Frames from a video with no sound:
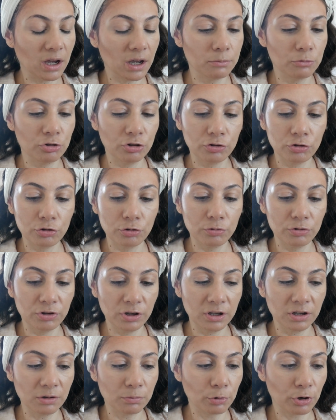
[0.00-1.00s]
I'm just
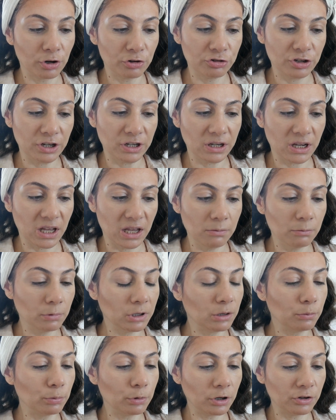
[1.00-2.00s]
using the brush that came with
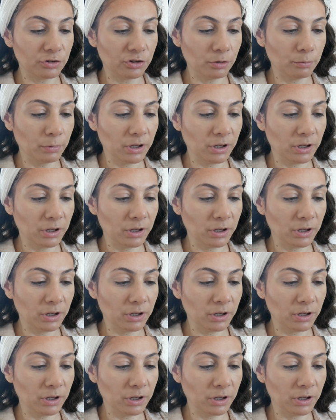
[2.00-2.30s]
the bronzer